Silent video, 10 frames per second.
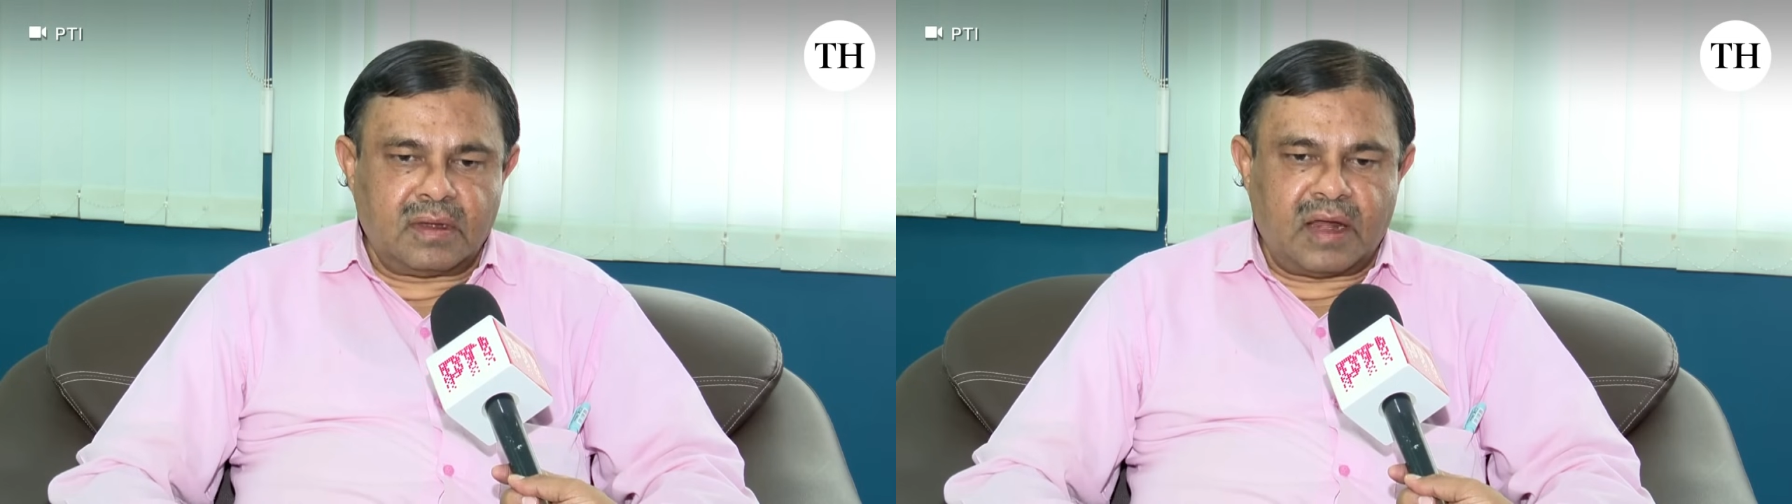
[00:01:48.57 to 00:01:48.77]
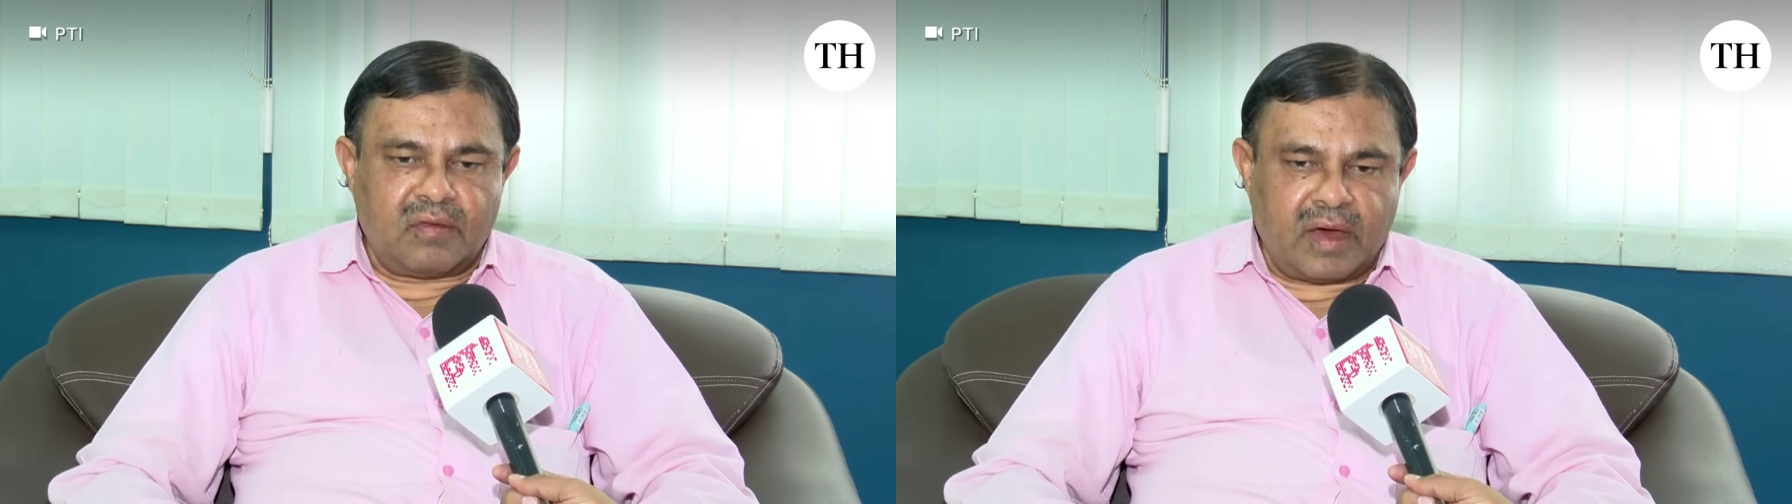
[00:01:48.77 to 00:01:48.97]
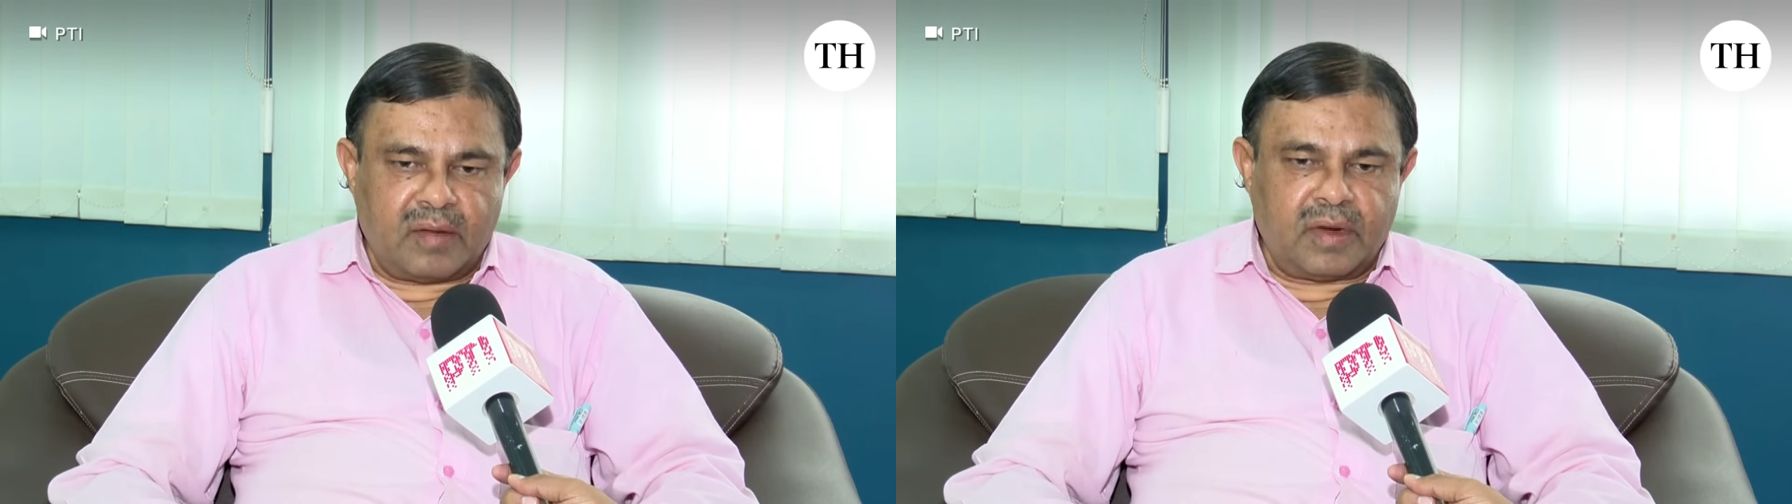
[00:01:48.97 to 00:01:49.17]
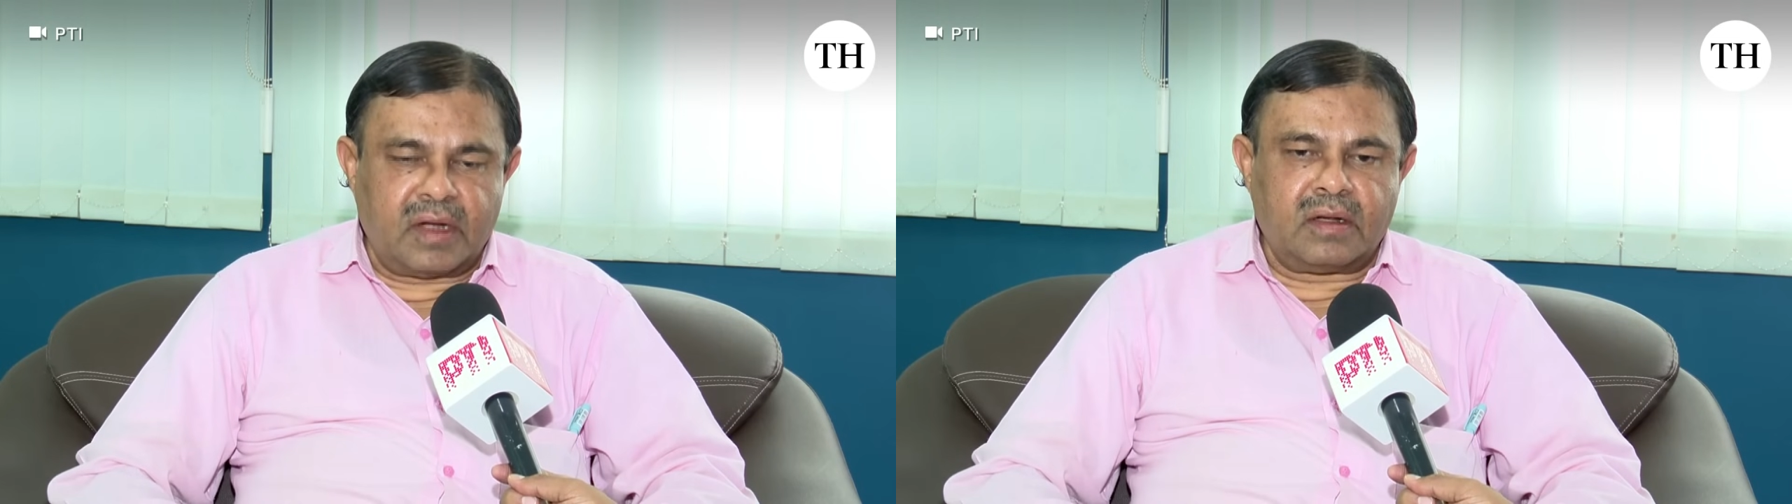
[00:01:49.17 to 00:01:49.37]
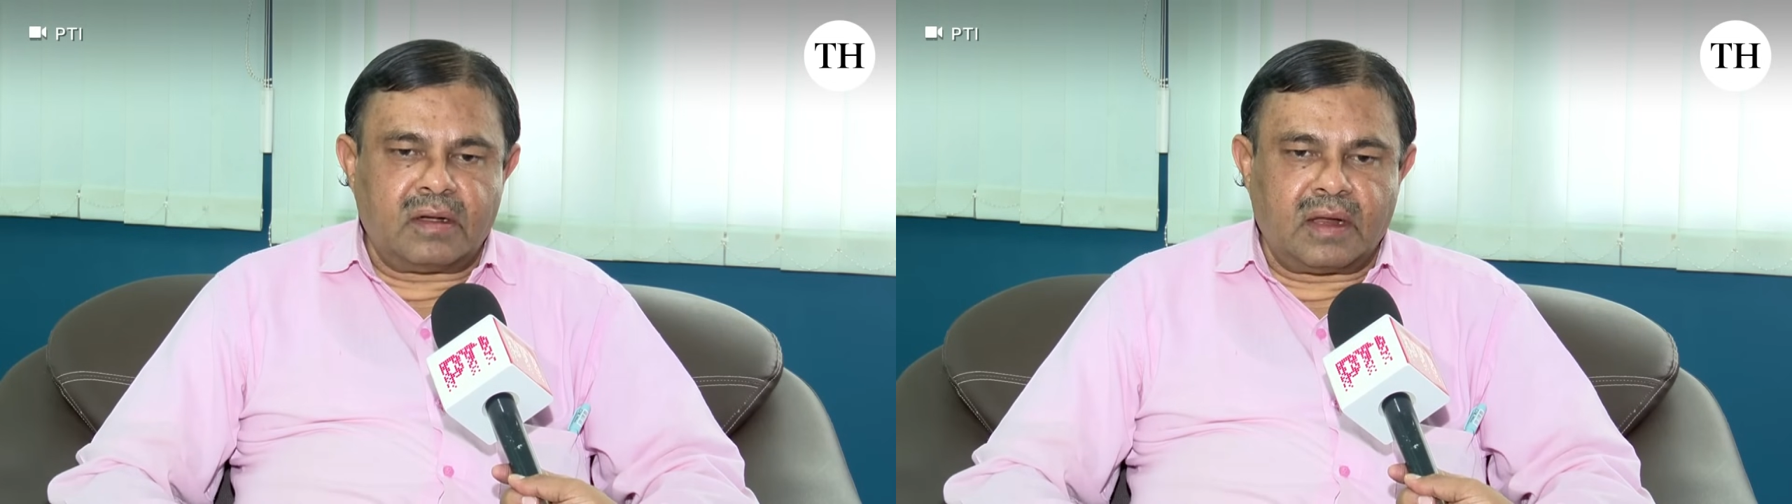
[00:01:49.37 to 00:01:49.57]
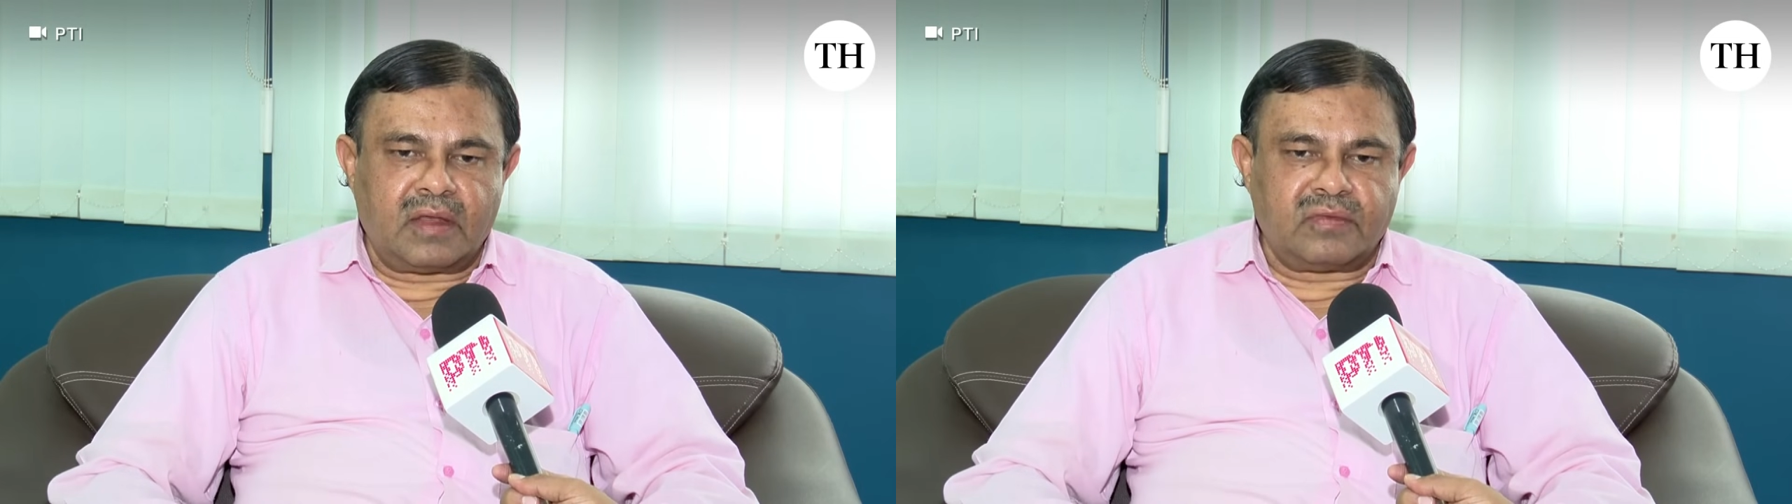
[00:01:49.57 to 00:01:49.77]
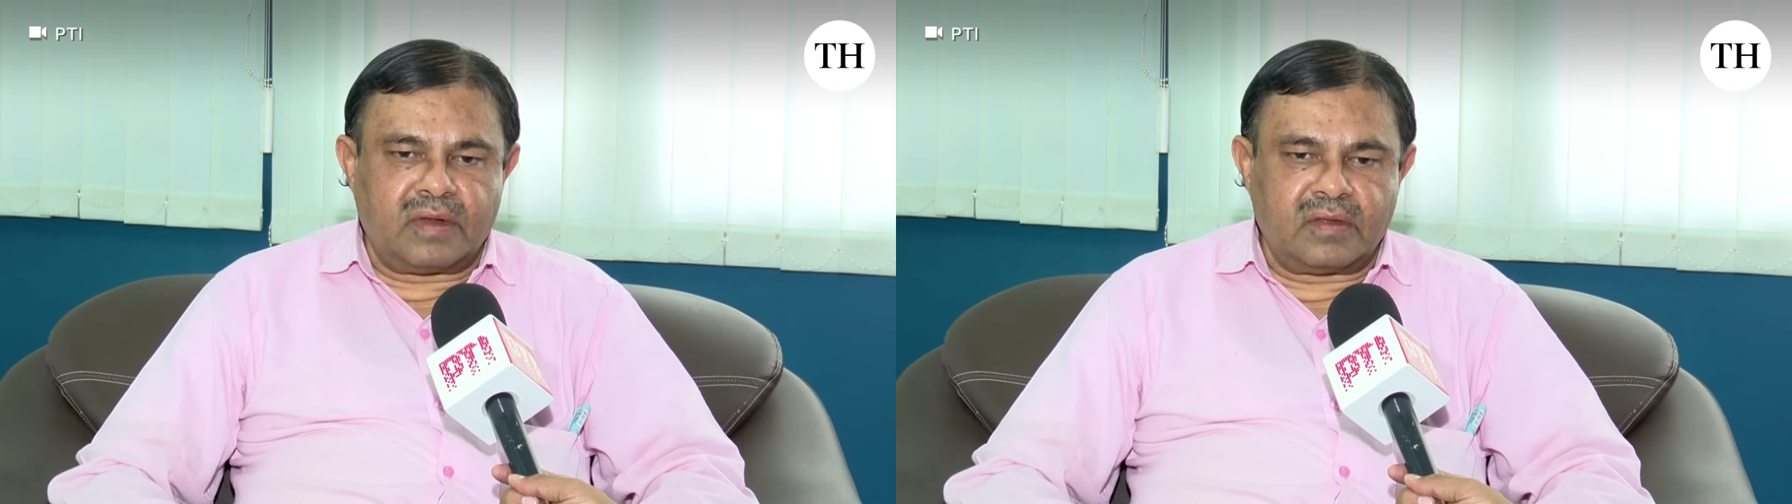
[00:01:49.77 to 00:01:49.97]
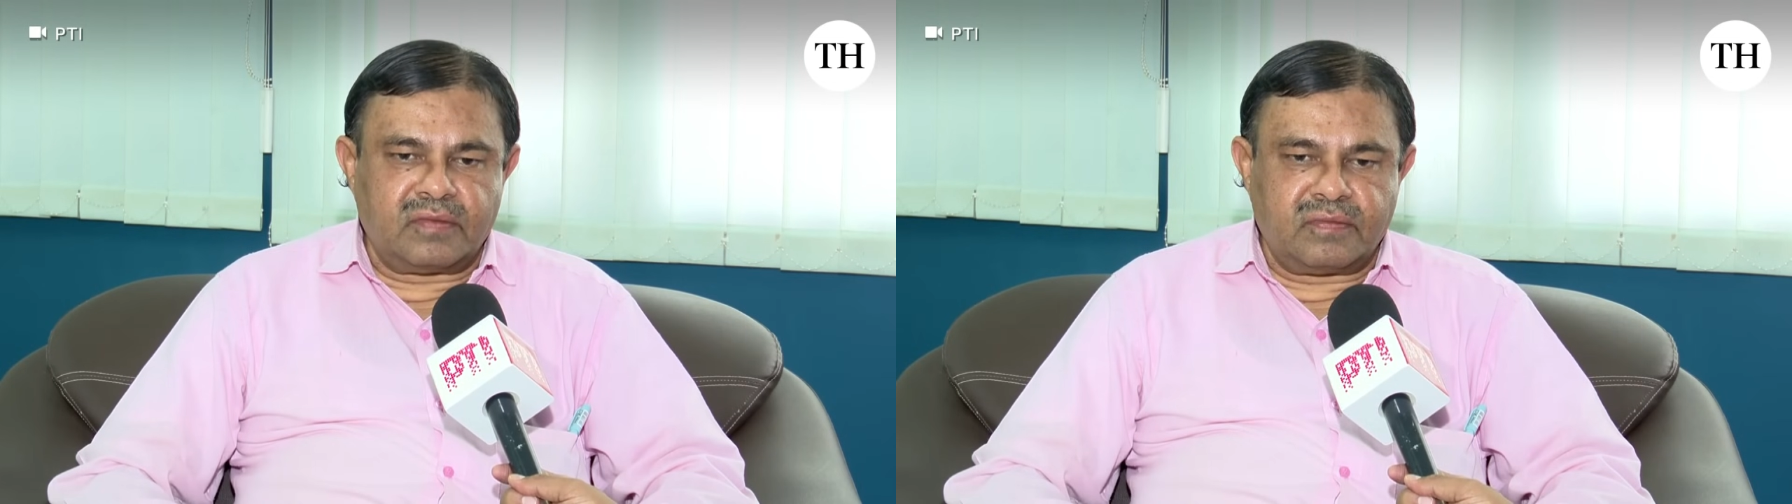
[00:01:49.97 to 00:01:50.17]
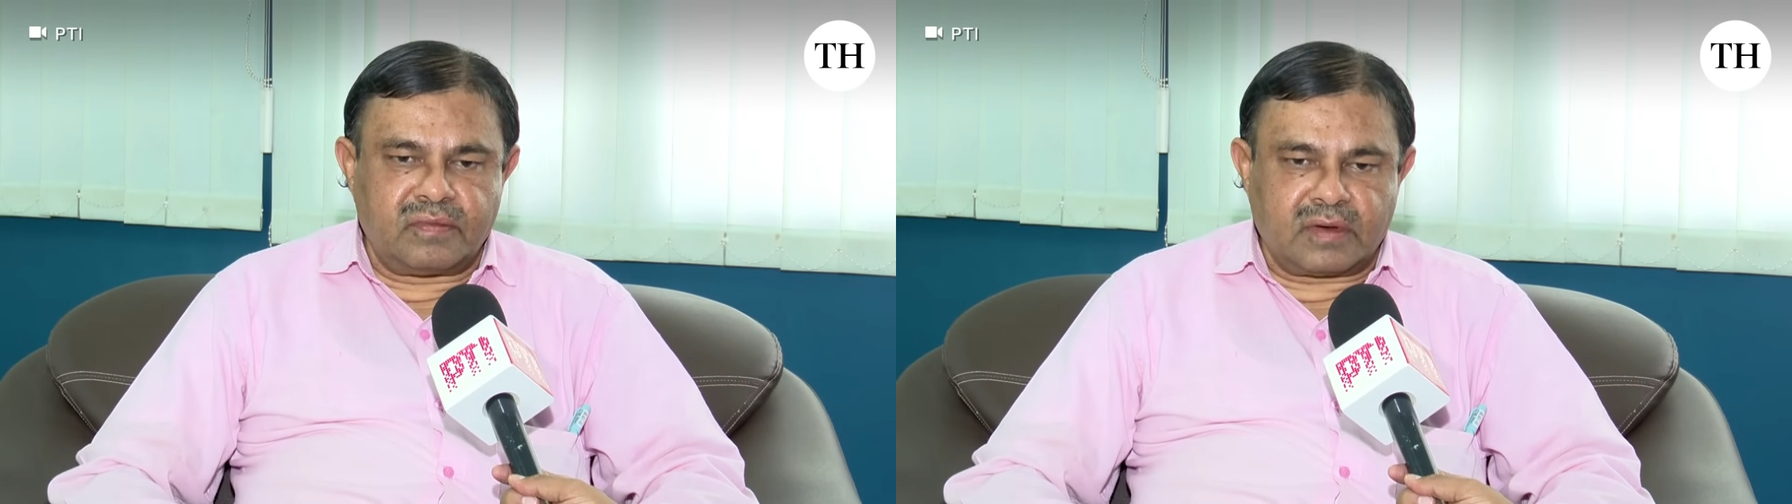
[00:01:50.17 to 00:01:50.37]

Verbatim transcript: environment as well as